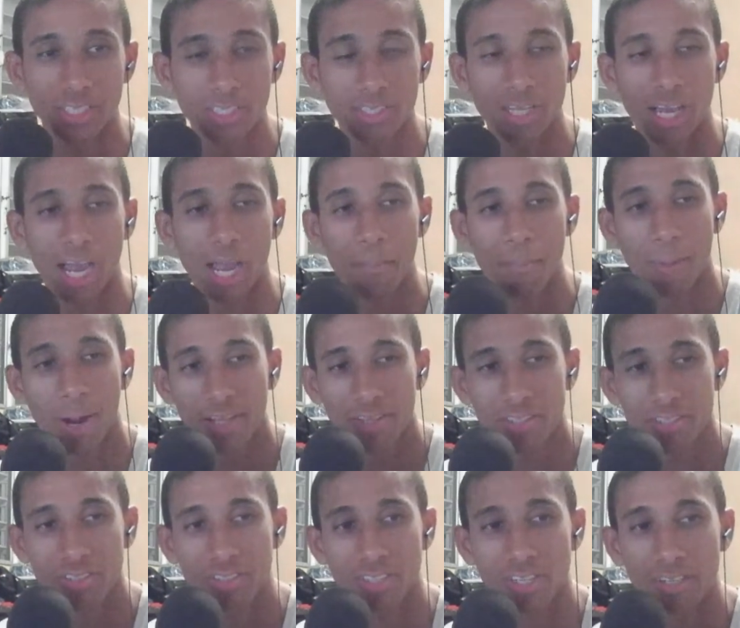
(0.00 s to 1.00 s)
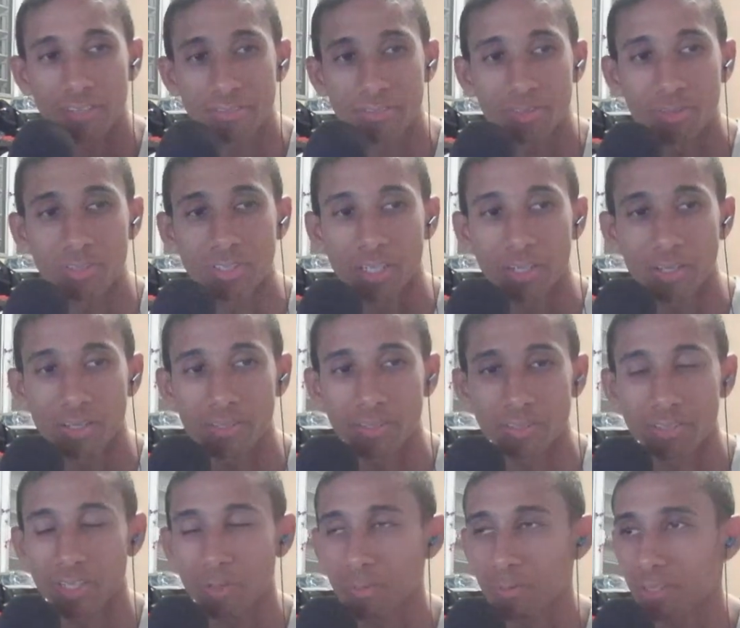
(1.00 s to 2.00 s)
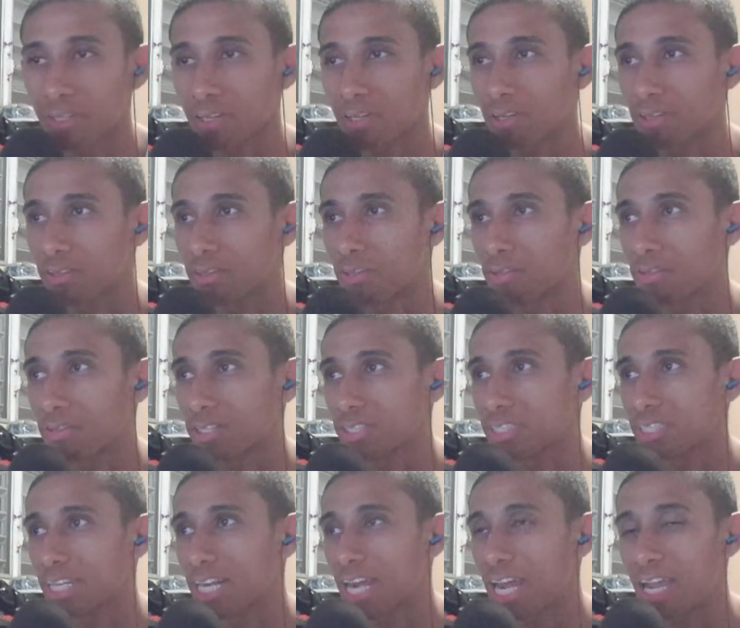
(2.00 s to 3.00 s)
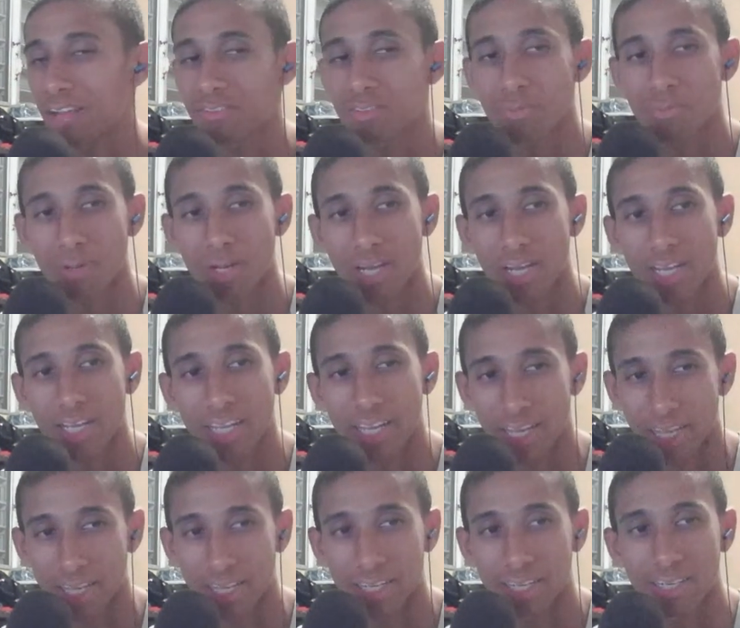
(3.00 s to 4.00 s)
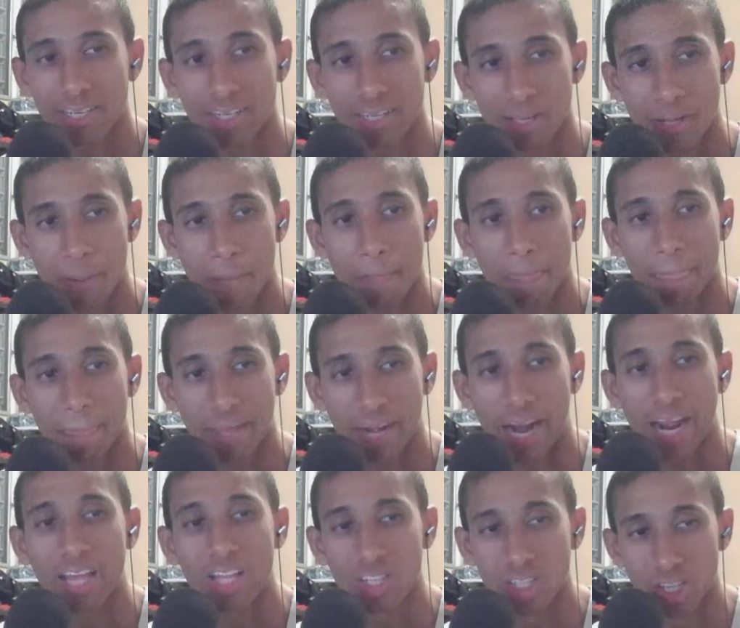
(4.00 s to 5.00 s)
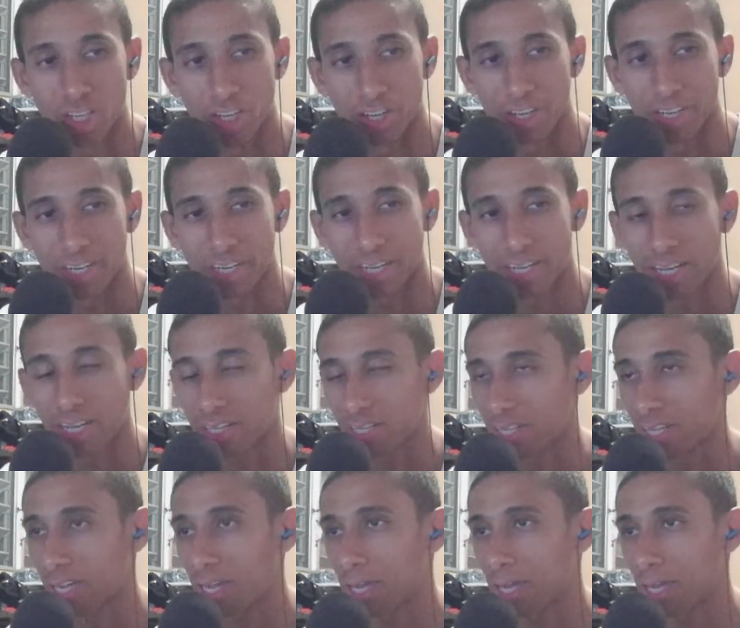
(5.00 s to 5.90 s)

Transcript: I buy the stuff. You tell me the things that I have to buy, and I learn. I